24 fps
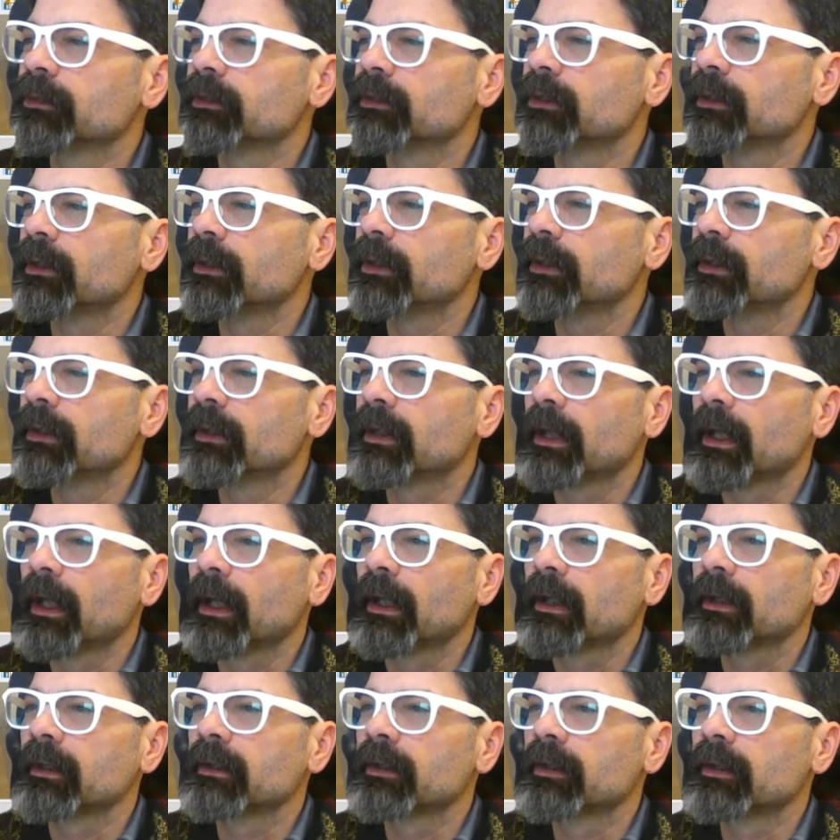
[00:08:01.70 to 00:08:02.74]
delete
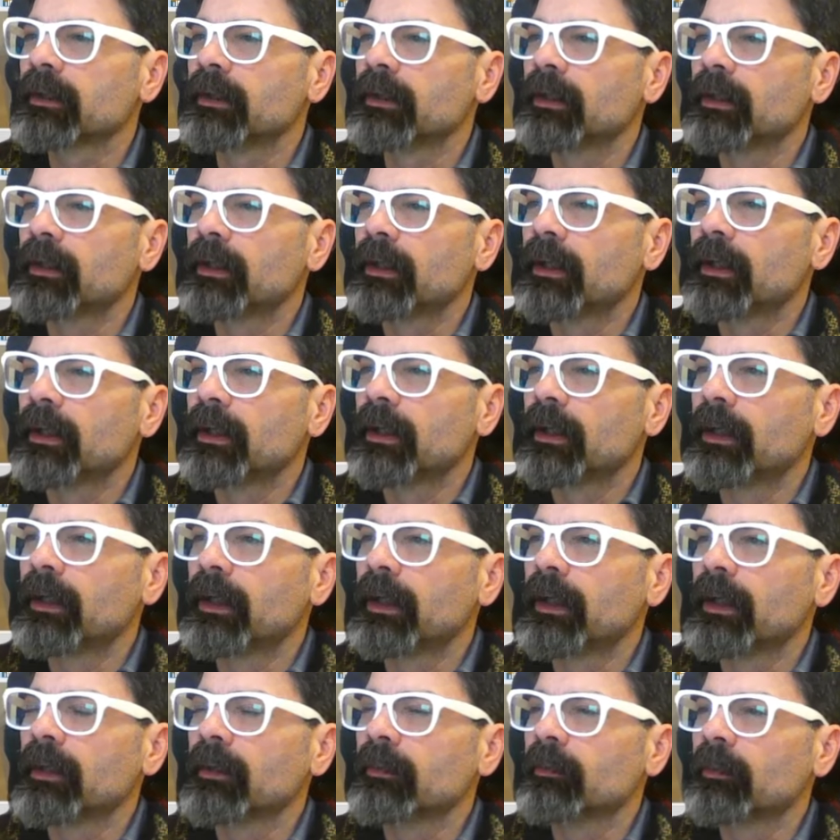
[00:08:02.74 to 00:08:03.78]
that
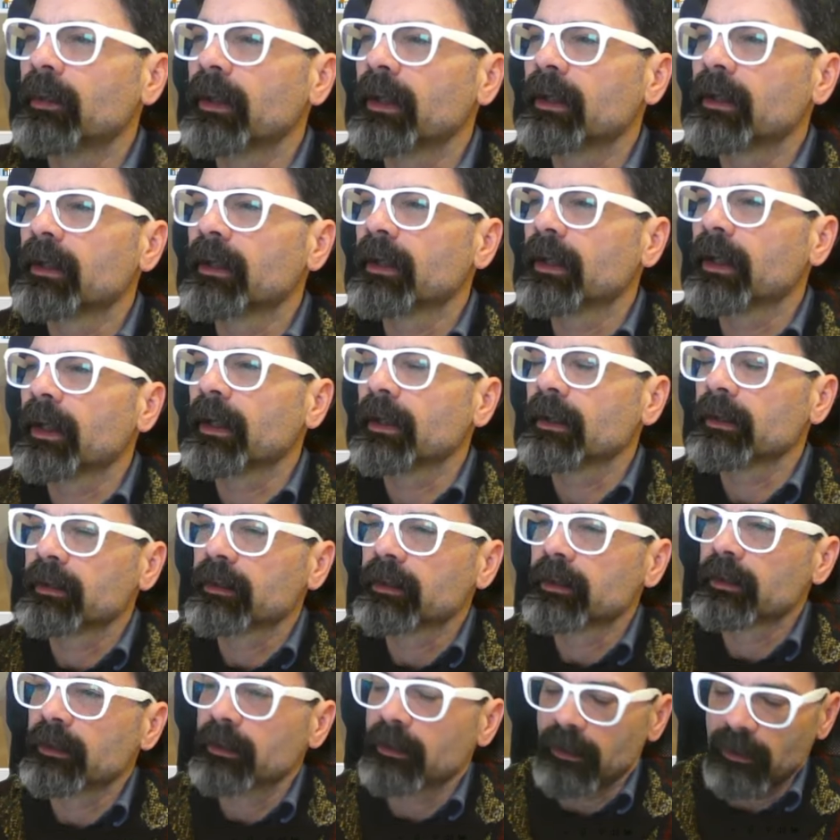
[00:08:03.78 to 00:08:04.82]
and make that
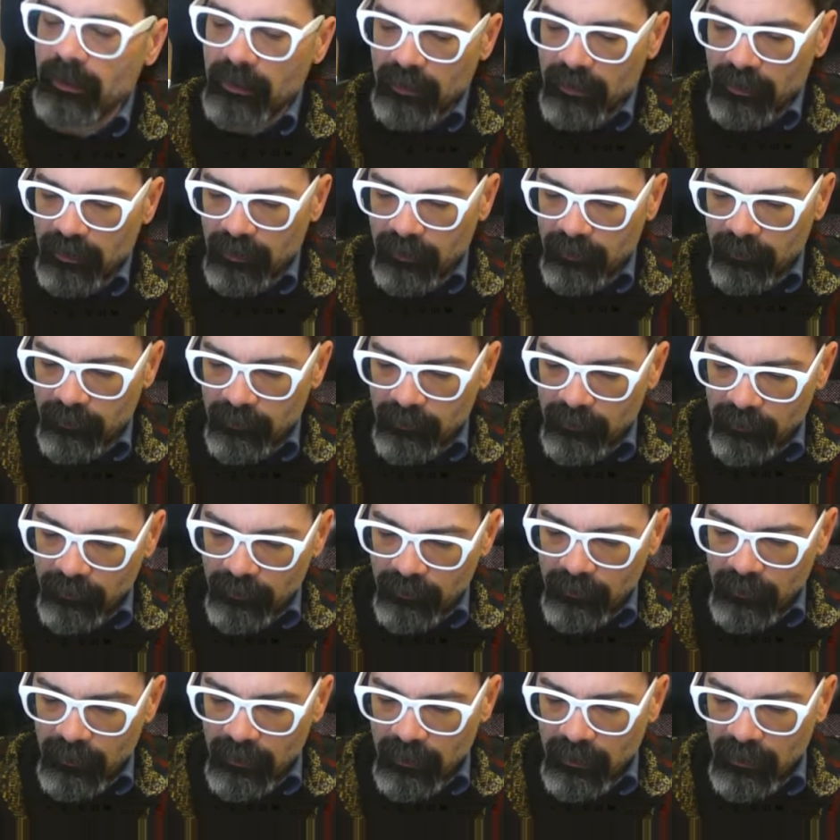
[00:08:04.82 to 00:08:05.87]
um,
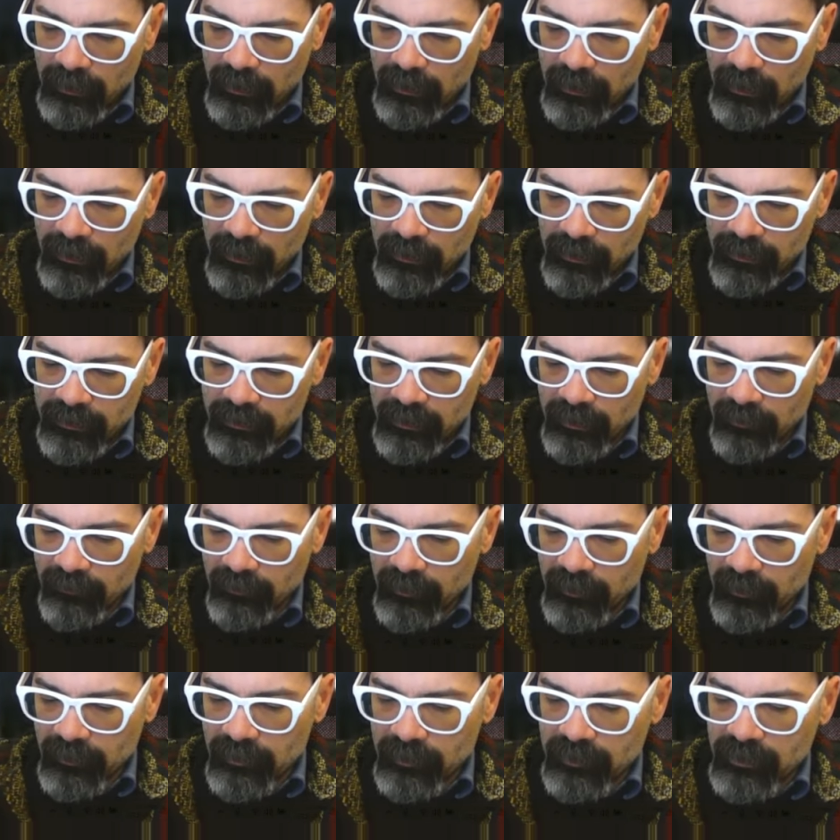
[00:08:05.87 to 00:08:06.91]
seven,
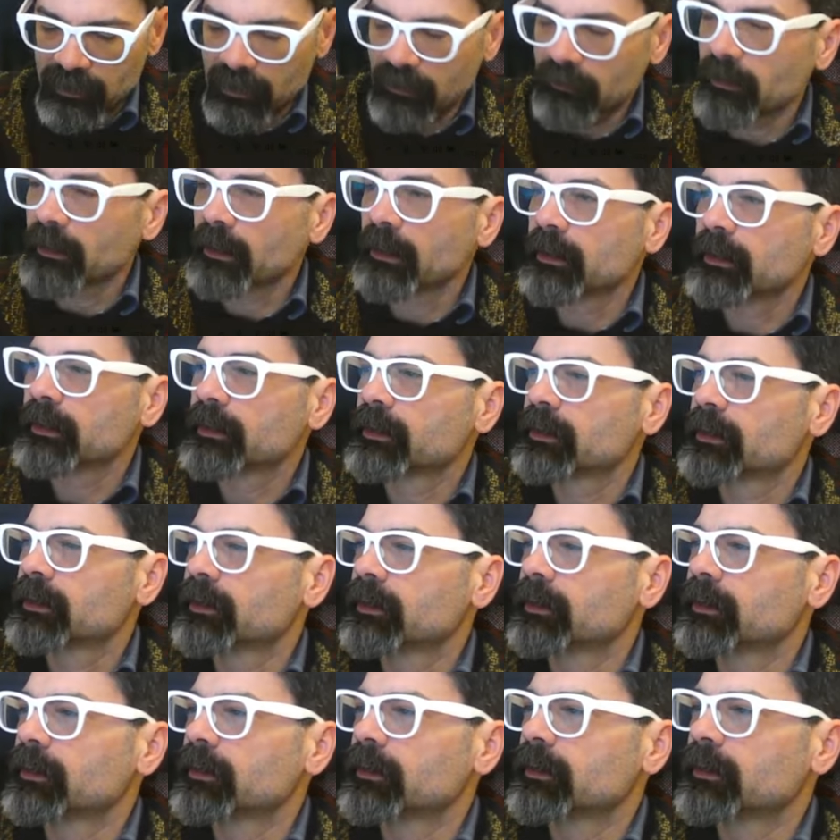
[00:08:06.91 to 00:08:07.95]
seven
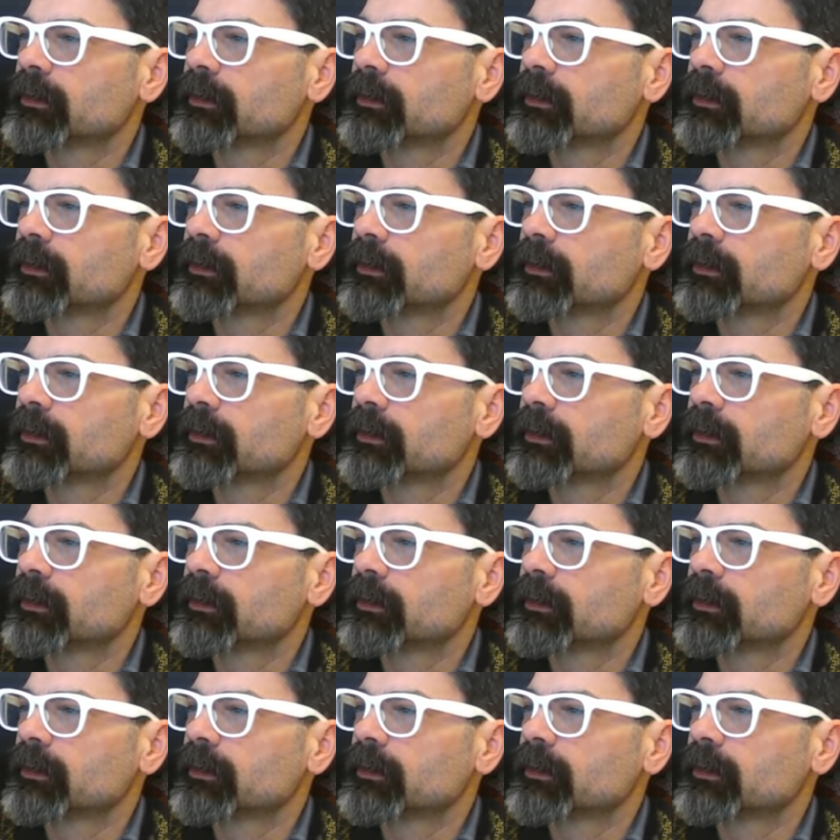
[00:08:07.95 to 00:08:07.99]
eighths